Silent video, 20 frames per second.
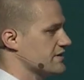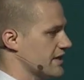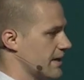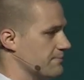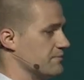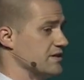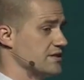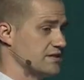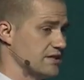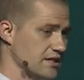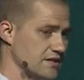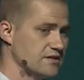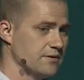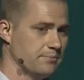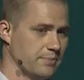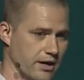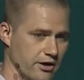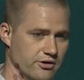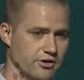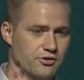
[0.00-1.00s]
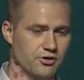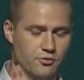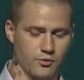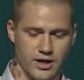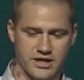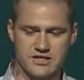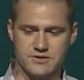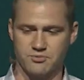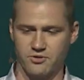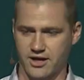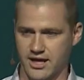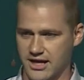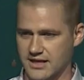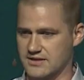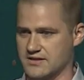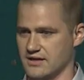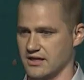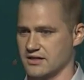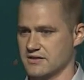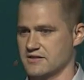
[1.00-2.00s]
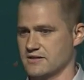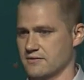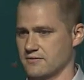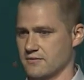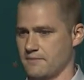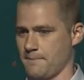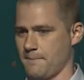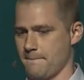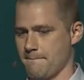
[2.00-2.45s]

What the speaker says: acceptance is a barrier to widespread access.